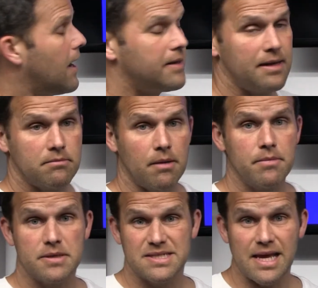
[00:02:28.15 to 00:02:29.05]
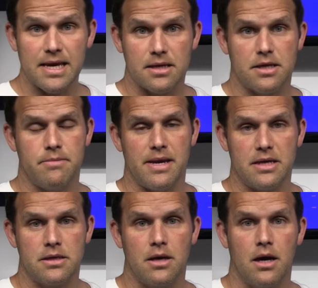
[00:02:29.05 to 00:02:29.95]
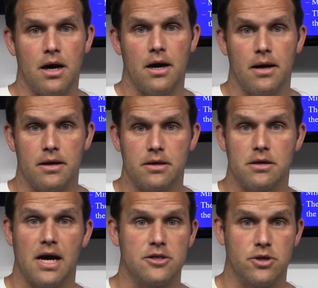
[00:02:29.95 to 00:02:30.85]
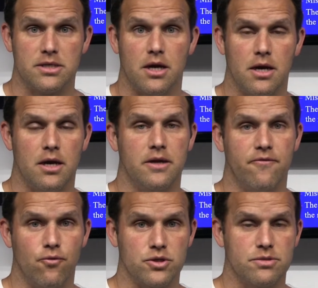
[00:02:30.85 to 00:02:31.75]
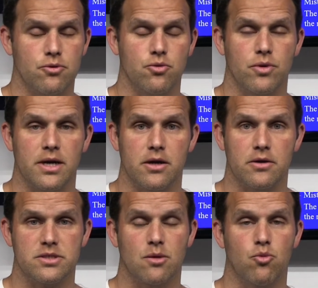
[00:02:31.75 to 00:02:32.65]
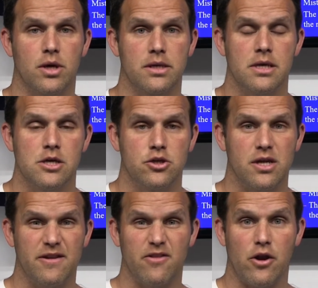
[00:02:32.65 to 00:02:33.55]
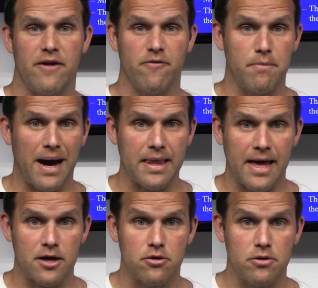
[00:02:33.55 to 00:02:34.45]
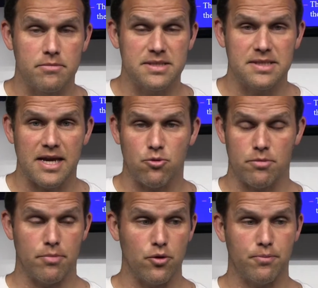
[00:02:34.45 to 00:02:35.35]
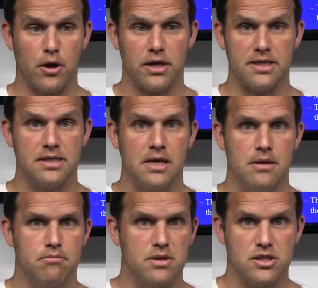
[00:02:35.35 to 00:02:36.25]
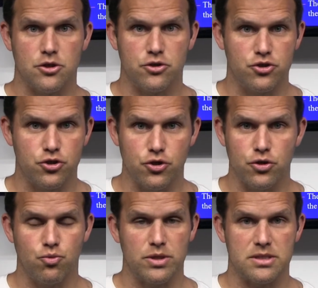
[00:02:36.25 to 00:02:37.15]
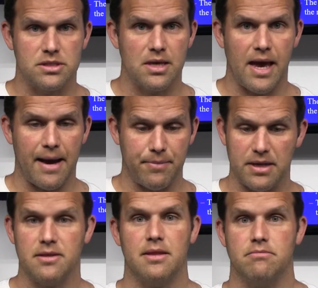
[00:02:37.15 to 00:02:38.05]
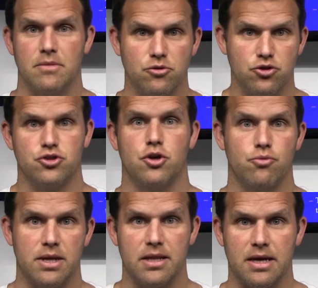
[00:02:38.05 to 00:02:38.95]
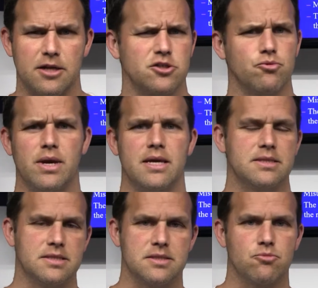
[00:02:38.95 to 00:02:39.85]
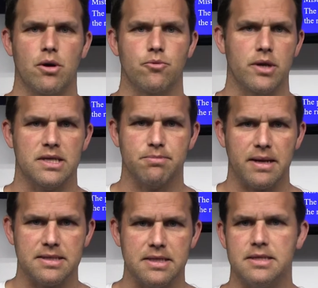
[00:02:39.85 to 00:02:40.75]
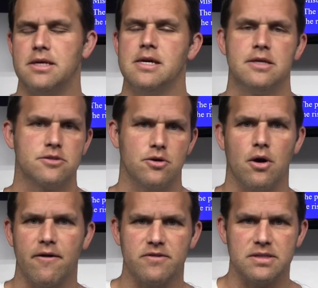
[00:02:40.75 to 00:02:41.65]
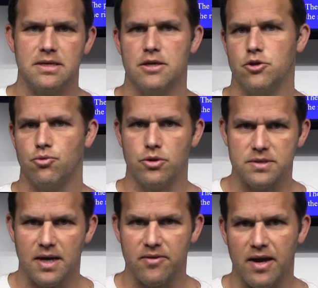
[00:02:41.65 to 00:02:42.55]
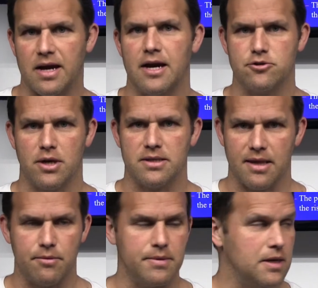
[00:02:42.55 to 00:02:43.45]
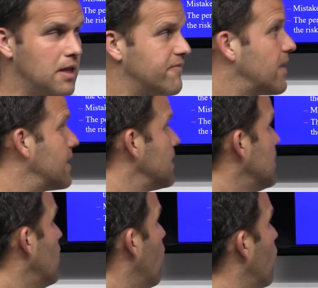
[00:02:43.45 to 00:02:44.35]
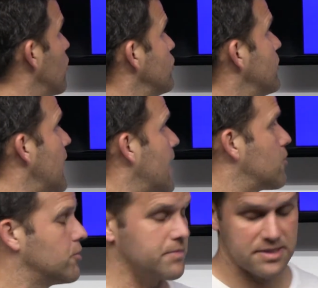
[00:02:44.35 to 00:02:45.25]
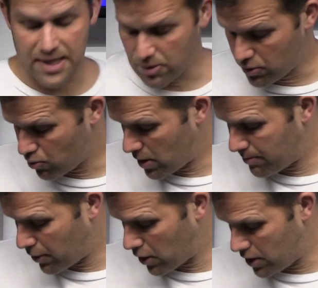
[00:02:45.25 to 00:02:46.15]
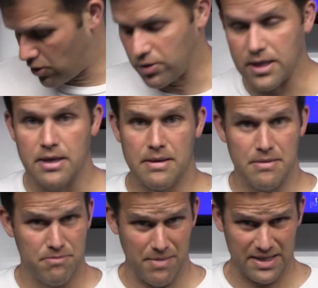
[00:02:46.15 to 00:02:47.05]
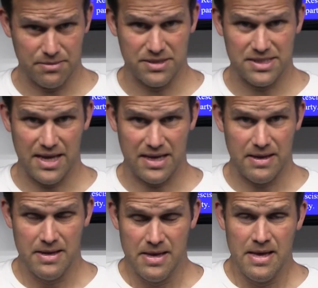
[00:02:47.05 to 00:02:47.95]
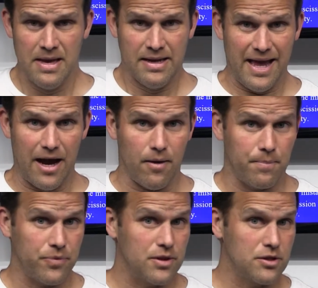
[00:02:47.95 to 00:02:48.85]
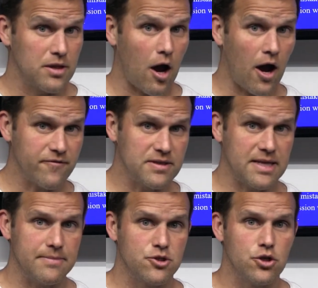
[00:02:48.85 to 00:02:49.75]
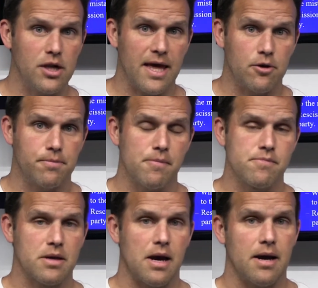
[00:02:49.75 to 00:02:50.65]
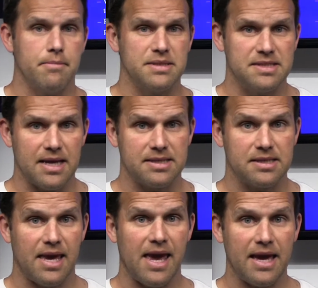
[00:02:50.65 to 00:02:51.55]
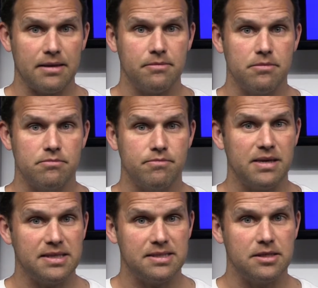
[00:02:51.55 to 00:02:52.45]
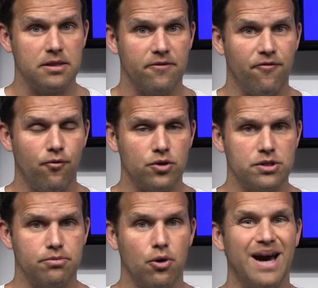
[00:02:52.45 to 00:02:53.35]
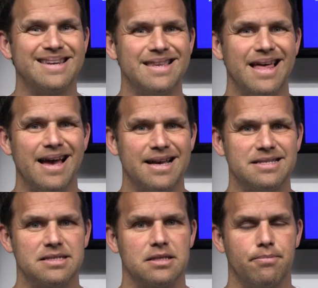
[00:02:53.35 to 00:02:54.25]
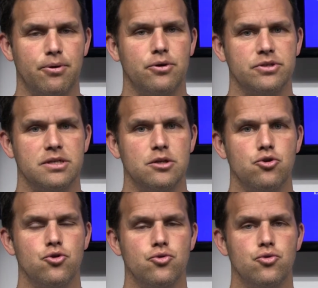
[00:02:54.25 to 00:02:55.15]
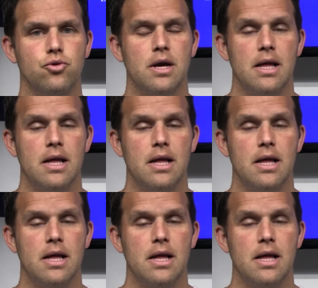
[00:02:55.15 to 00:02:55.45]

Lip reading: a mistake can make a contract unenforceable, where someone can either have a bilateral mistake where both parties misunderstood what's happening, and you start reading the contract, wait, this is what we expected, so obviously you wouldn't sign that contract, that would be nullified. Or a unilateral mistake where one party only makes a mistake. Now, oftentimes unilateral mistakes can be still enforceable unless the person who